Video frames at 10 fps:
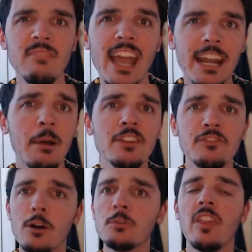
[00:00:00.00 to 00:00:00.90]
Anyways,
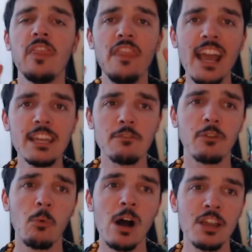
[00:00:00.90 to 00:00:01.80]
folks, thank you
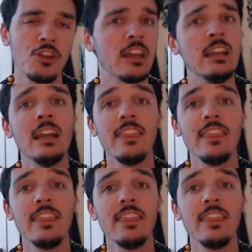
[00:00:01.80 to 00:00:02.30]
for watching.